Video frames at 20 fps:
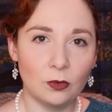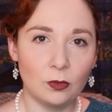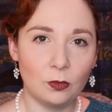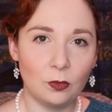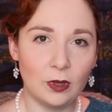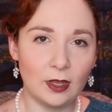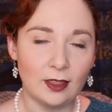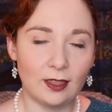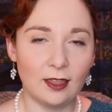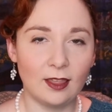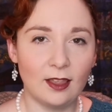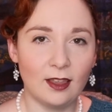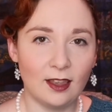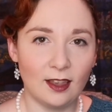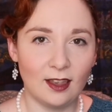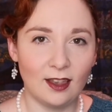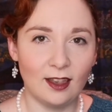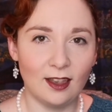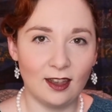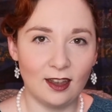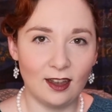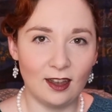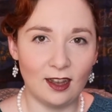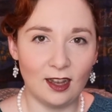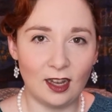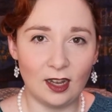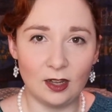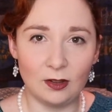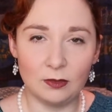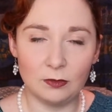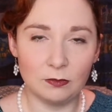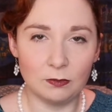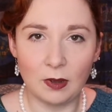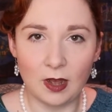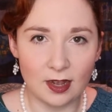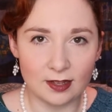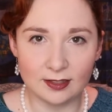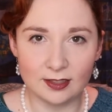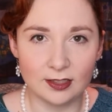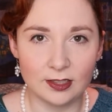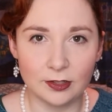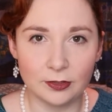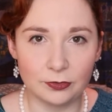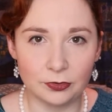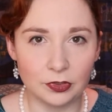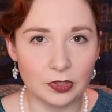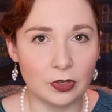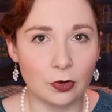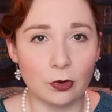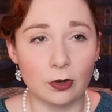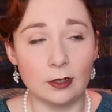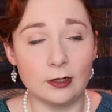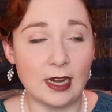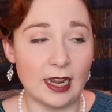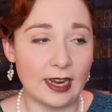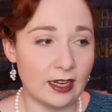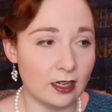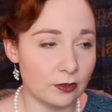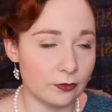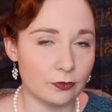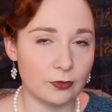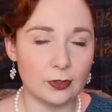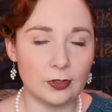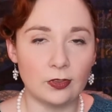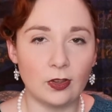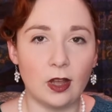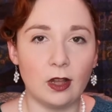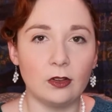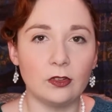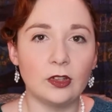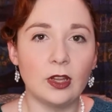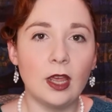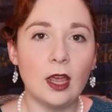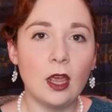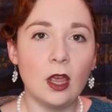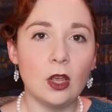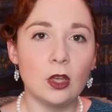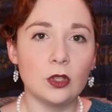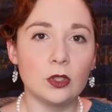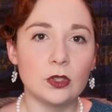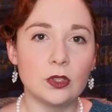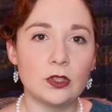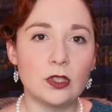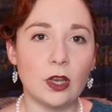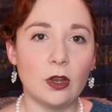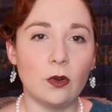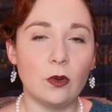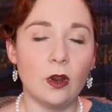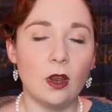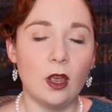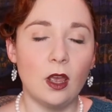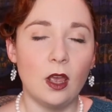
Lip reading: with a positive or negative result. So